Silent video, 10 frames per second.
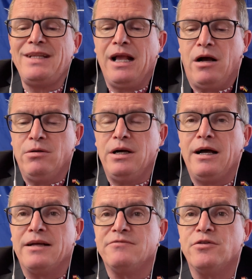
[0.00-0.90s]

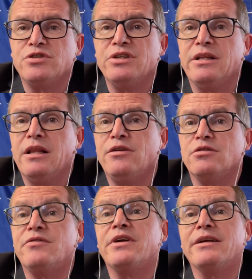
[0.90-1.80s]
our unfortunately
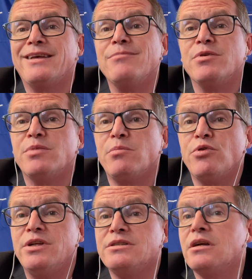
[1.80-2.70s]
not very capable
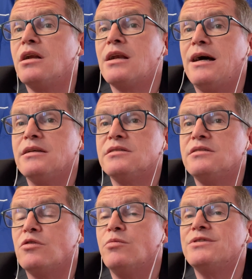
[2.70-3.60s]
political class
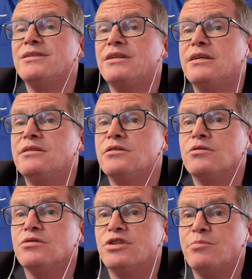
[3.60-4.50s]
is always addicted
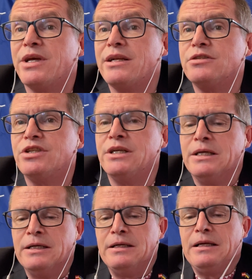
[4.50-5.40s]
to cheap energy,
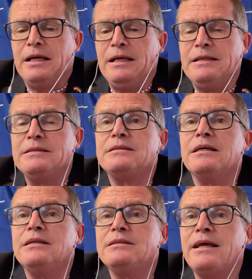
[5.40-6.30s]
and
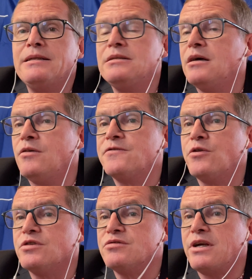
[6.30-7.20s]
then of
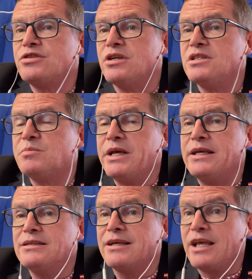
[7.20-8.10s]
course Russia is
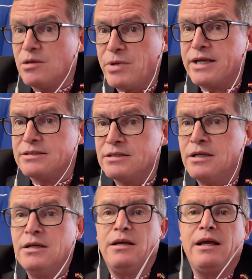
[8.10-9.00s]
paying the kickbacks,
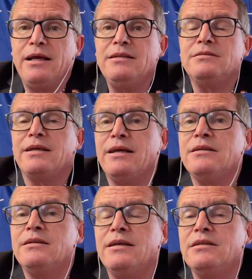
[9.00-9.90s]
and
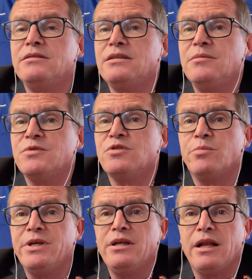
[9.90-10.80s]
then it seems to
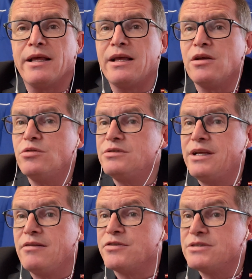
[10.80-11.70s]
be like a good
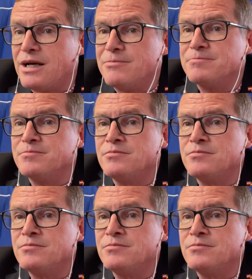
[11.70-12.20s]
deal for some.